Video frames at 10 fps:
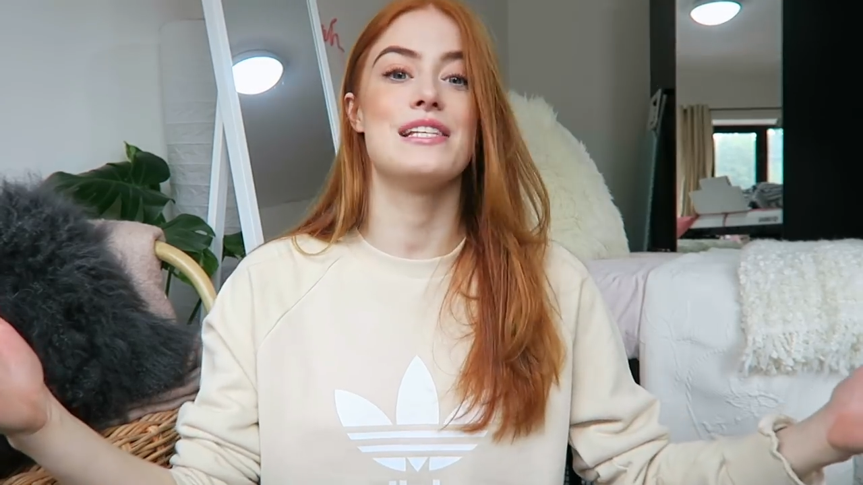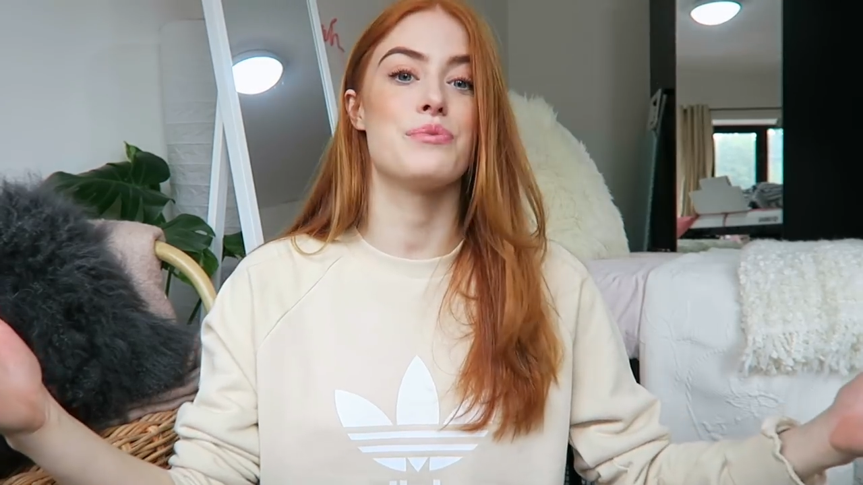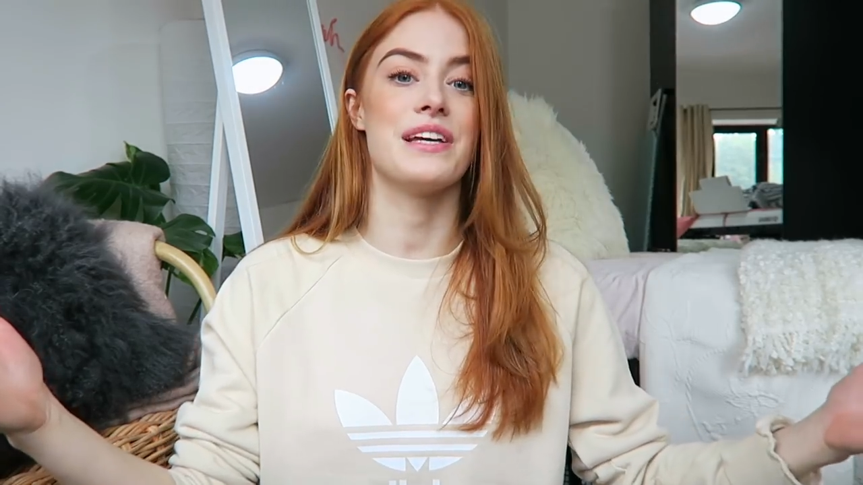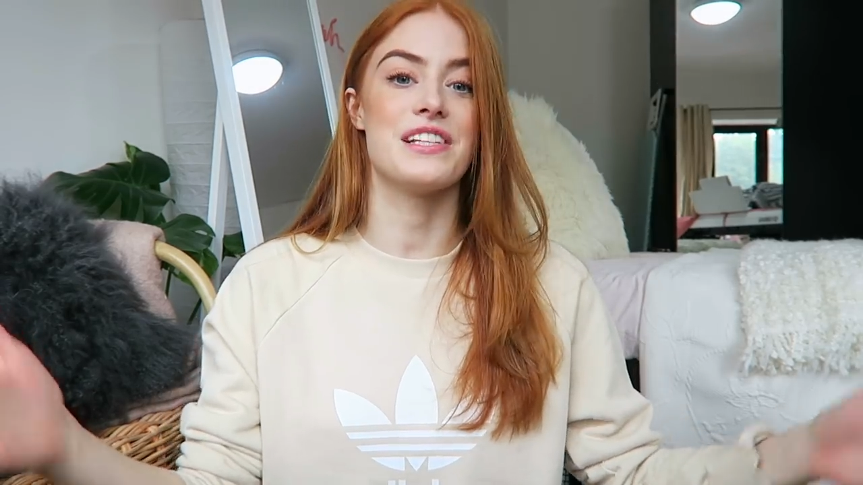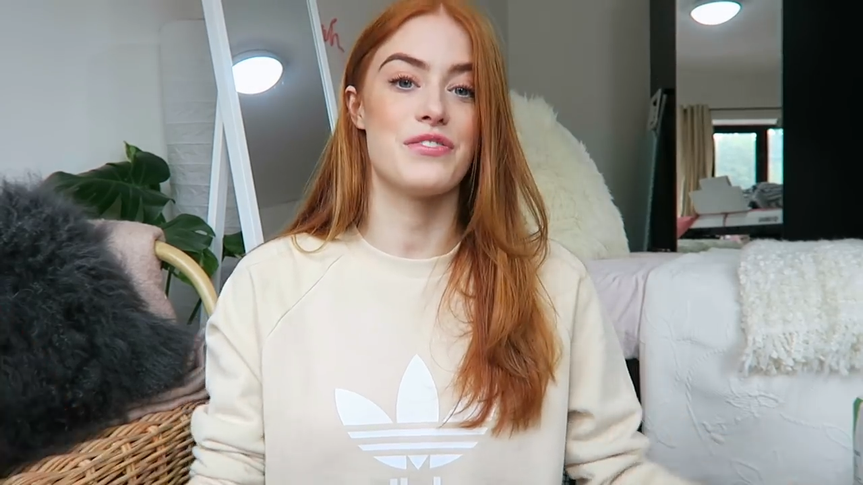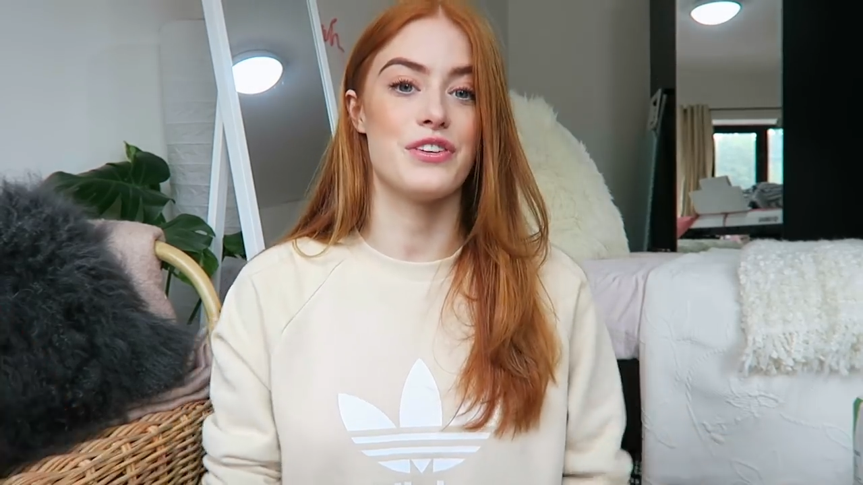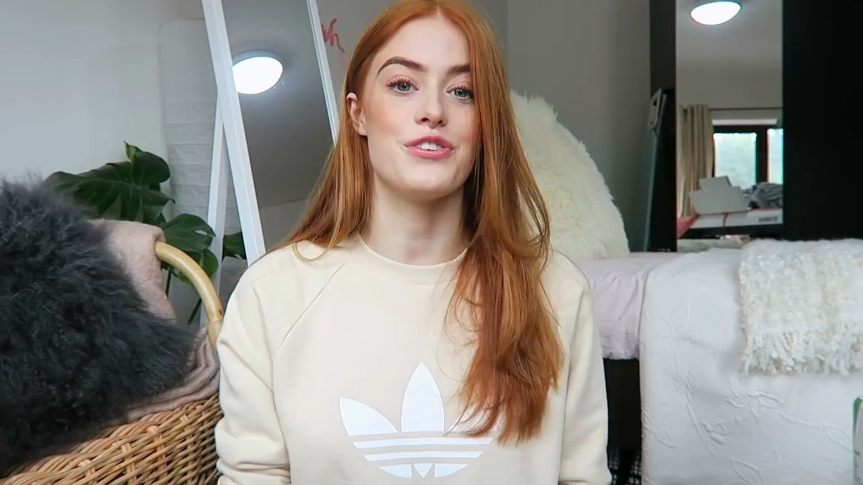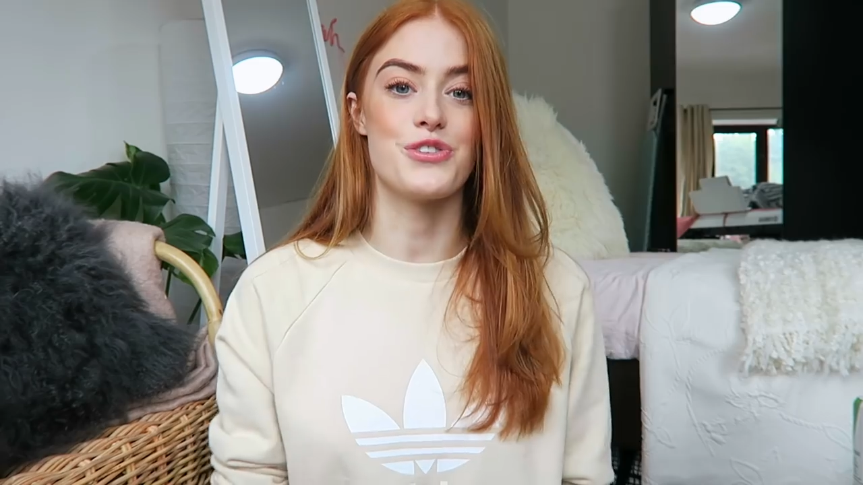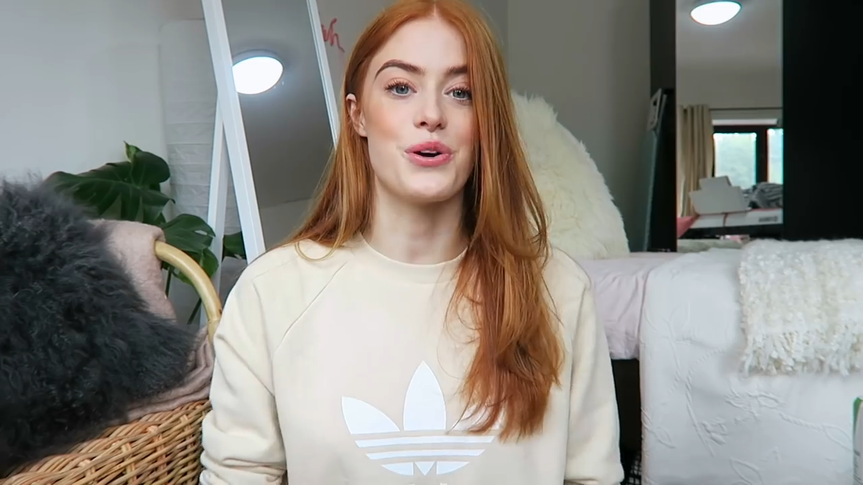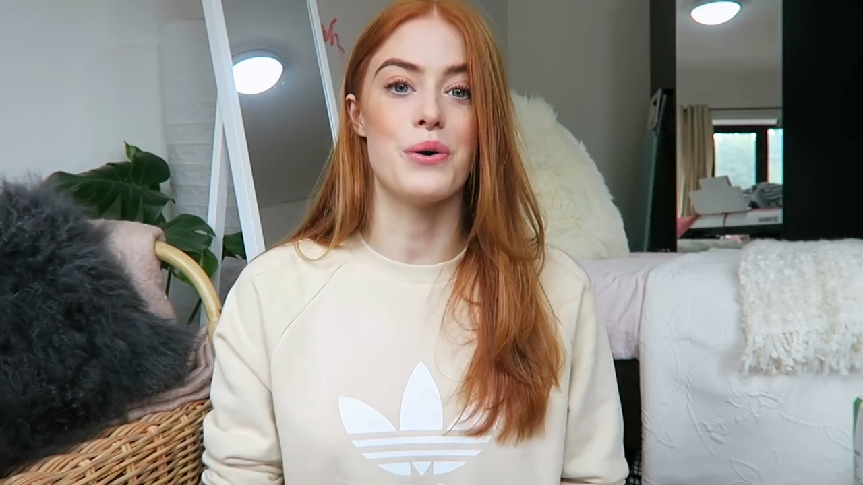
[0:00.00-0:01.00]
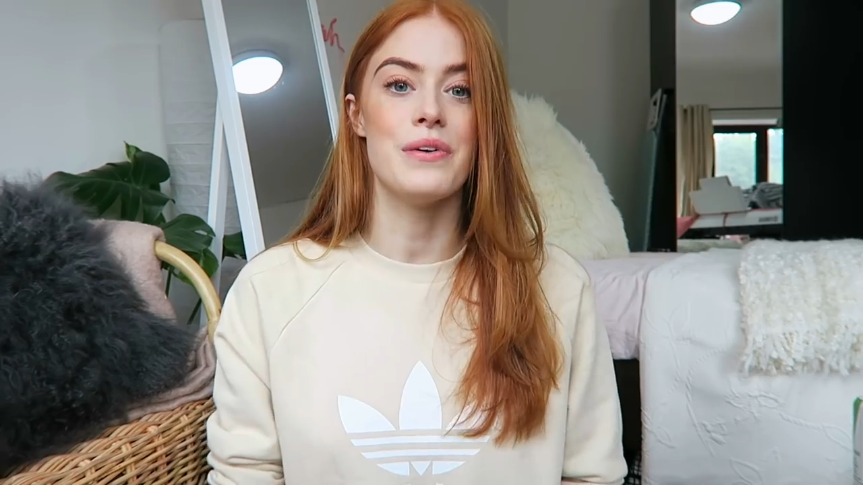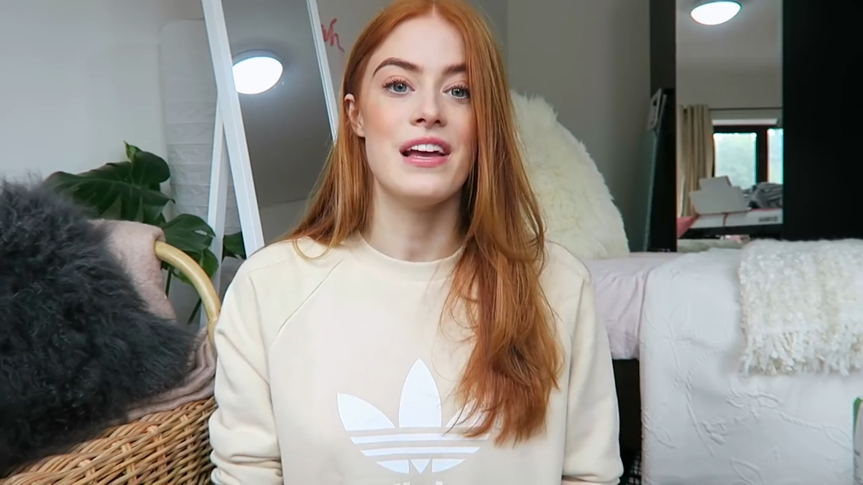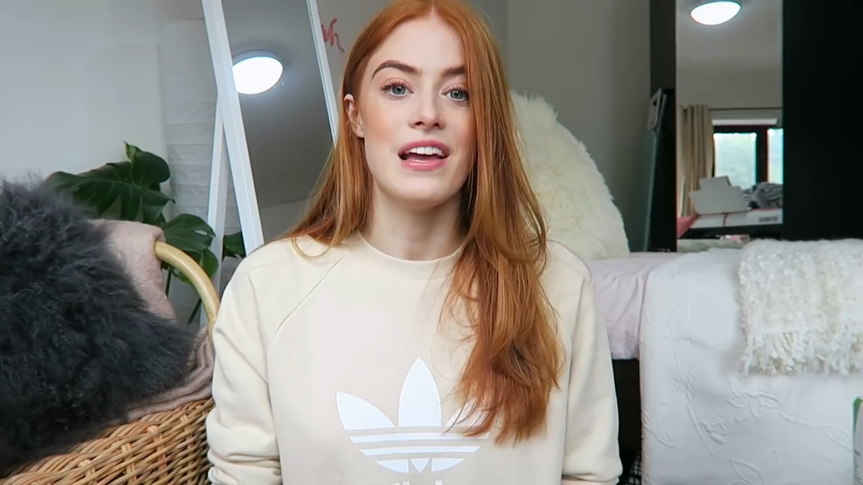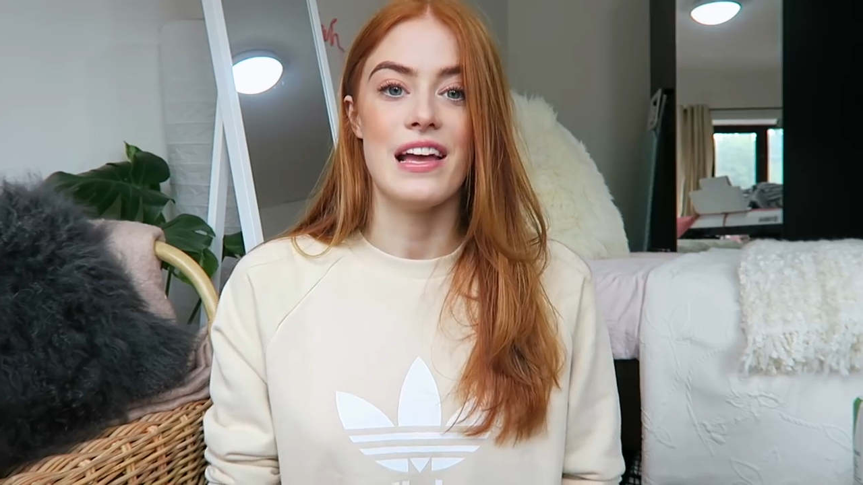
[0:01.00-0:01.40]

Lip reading: this week's food shop.